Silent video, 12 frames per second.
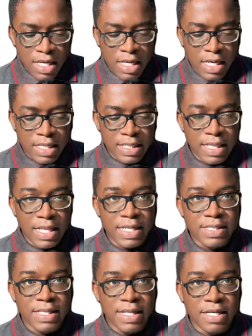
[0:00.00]
In the
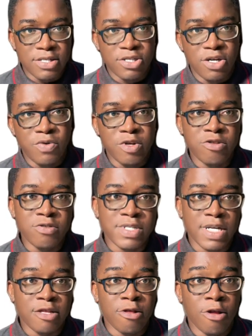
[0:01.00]
last lecture, we
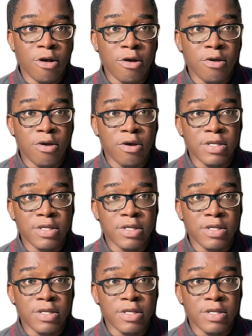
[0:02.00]
looked at law,